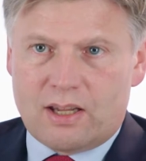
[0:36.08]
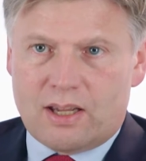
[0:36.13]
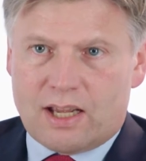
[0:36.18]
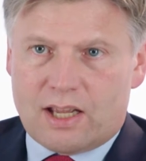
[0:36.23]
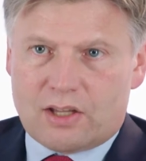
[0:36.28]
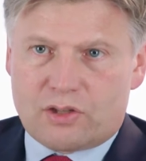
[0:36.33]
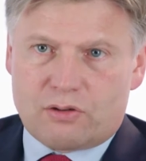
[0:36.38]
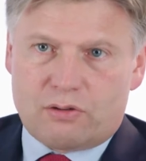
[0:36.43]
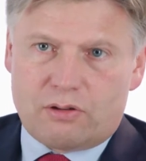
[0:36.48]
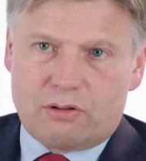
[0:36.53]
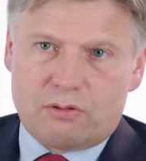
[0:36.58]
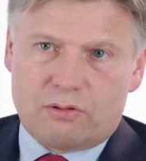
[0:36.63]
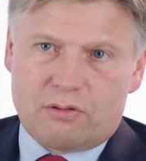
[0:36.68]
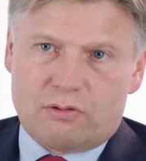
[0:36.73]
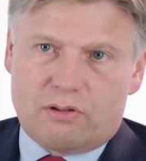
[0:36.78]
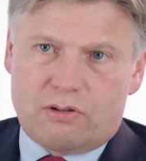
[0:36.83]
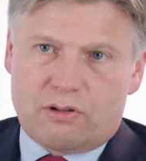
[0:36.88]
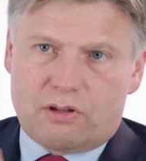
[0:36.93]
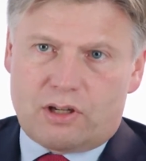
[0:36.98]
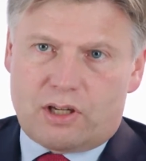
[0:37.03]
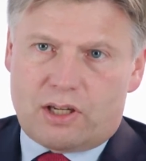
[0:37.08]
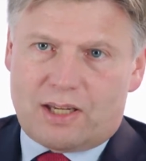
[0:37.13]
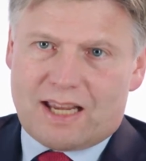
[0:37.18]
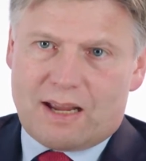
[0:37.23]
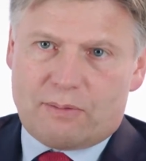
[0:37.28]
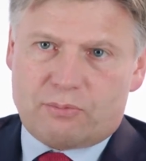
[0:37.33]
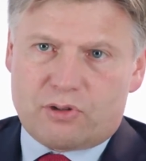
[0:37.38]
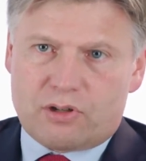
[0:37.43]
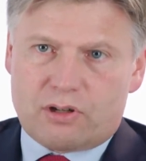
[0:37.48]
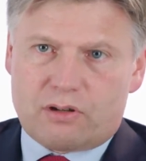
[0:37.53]
And so you
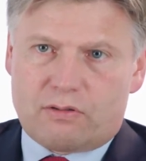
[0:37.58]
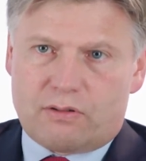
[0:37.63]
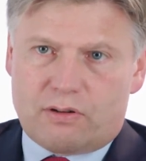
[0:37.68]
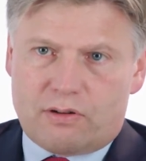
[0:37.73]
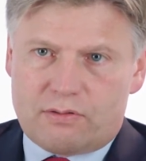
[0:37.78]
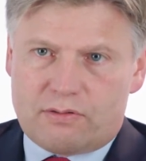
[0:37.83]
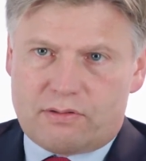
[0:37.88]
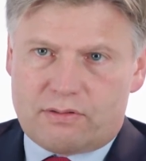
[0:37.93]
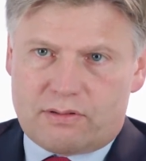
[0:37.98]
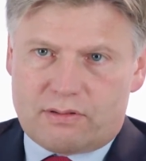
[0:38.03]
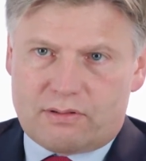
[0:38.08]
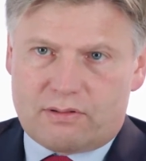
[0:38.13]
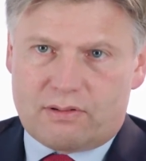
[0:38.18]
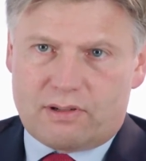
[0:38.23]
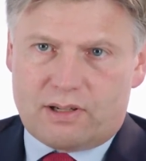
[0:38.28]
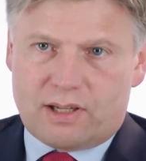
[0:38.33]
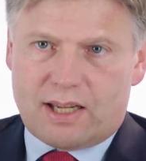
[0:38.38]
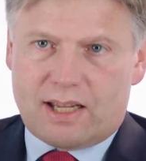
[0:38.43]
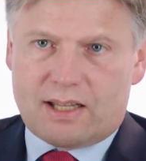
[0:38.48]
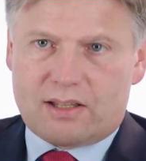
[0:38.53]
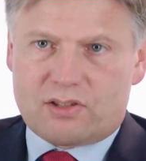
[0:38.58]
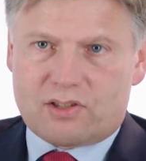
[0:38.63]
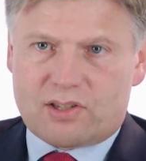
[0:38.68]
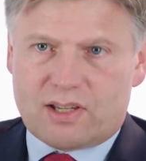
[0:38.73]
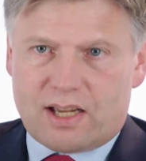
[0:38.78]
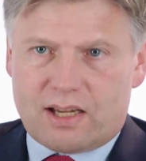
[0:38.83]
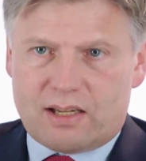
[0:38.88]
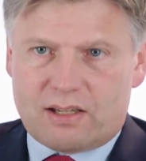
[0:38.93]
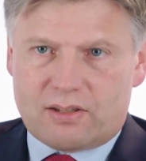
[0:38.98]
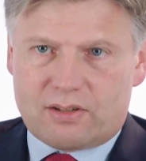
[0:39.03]
capture growth and
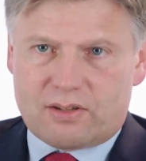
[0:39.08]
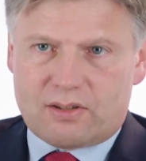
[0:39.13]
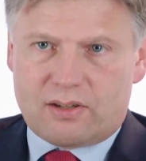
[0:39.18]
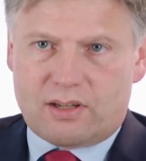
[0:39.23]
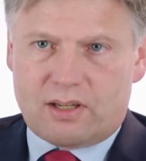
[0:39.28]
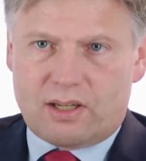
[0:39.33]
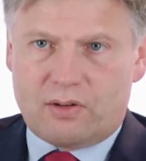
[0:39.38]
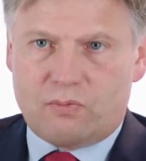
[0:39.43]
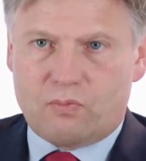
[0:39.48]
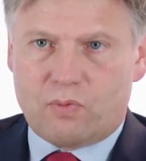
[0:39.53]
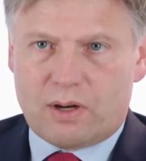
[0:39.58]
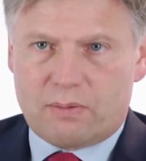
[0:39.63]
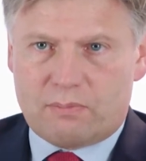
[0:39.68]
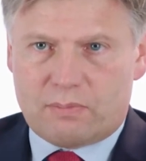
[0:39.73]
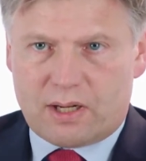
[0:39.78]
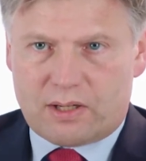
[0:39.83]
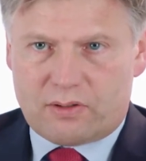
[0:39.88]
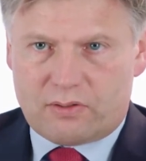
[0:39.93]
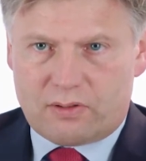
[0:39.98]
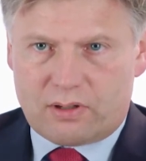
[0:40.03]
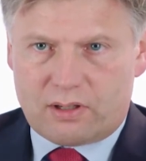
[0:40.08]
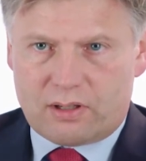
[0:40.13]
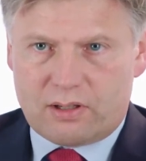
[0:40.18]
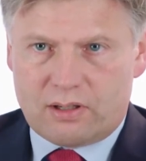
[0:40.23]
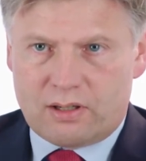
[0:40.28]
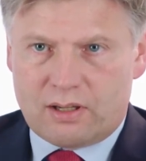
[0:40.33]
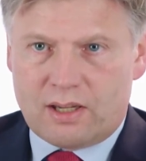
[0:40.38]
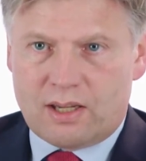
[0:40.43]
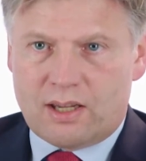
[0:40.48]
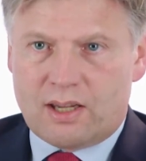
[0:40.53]
size in one metric,
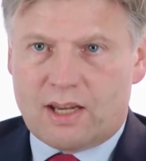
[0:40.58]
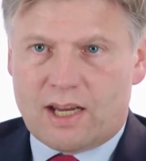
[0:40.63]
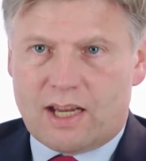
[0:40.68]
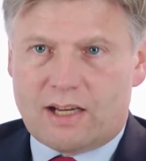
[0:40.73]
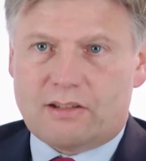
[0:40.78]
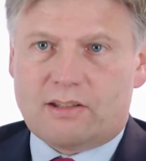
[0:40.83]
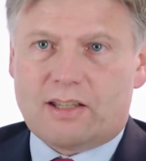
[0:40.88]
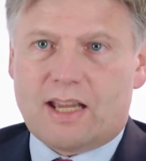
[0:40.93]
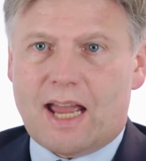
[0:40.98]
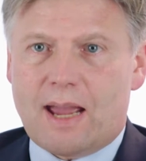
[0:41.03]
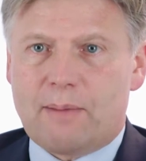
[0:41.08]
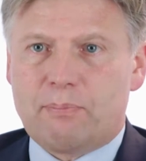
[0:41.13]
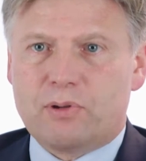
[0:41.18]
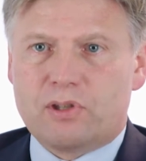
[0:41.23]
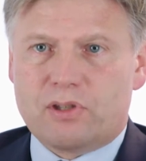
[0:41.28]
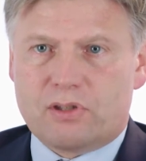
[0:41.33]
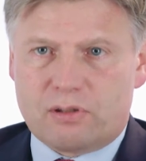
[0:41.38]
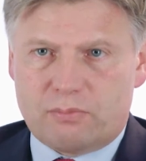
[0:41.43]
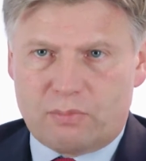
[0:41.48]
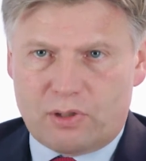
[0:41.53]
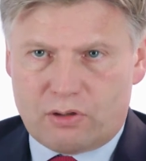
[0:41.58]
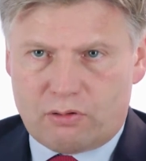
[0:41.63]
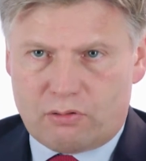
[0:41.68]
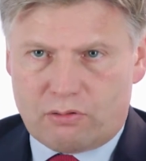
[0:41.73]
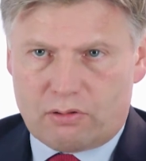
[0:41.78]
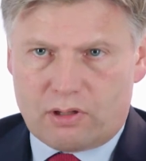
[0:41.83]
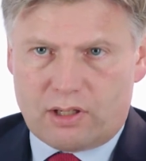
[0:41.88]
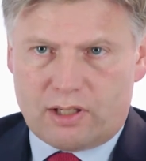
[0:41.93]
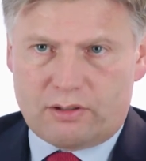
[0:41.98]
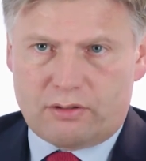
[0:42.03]
and it happens to be
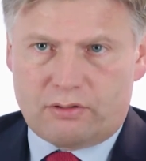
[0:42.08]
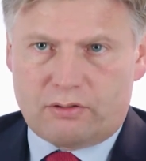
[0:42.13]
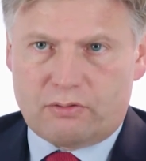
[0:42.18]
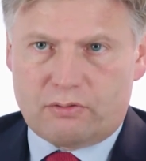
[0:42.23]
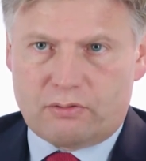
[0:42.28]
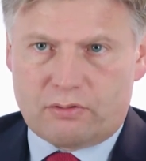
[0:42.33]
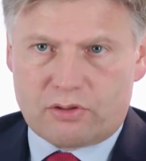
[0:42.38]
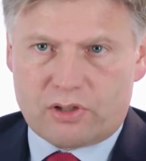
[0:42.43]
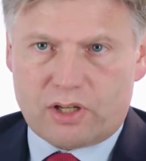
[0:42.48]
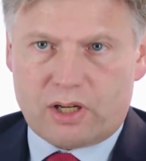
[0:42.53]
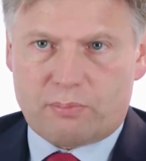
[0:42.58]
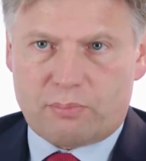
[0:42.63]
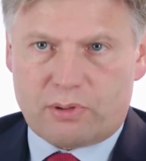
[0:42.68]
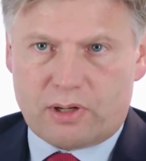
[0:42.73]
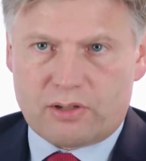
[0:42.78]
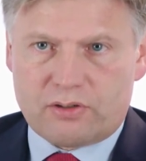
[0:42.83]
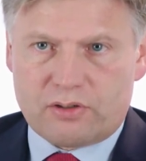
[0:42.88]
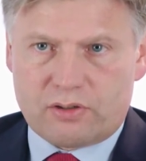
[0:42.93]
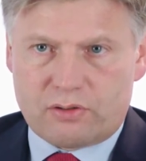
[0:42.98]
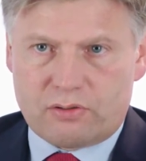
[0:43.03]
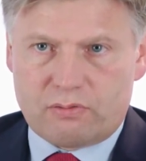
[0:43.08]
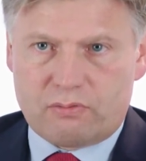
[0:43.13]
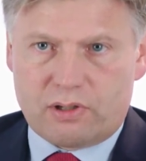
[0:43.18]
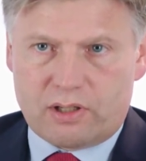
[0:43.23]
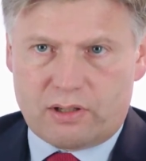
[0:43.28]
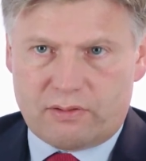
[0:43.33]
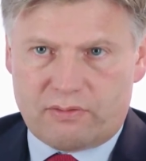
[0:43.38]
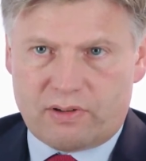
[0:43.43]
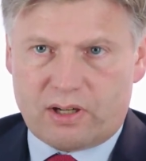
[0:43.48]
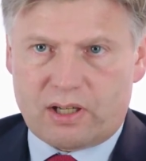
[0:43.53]
correlated to share prices too
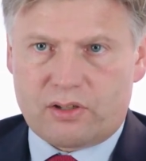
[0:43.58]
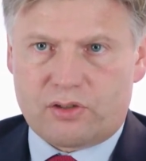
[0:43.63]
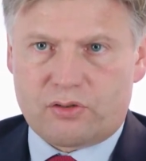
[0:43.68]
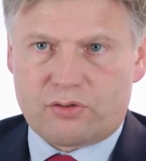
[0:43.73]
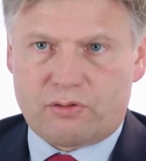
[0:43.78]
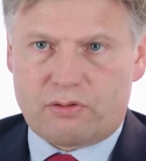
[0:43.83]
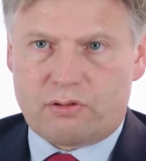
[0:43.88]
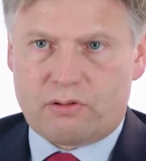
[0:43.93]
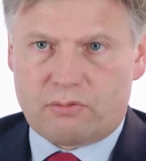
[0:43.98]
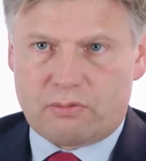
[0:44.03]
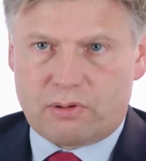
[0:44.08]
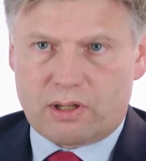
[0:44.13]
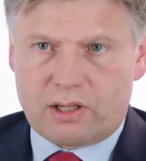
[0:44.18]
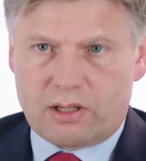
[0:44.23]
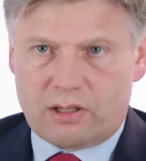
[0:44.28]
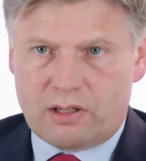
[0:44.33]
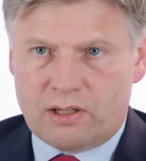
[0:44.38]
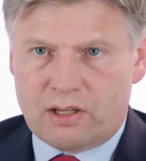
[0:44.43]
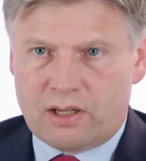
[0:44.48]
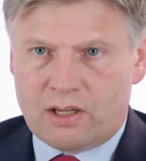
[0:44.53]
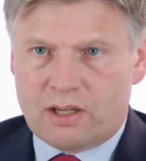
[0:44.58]
in a very strong way.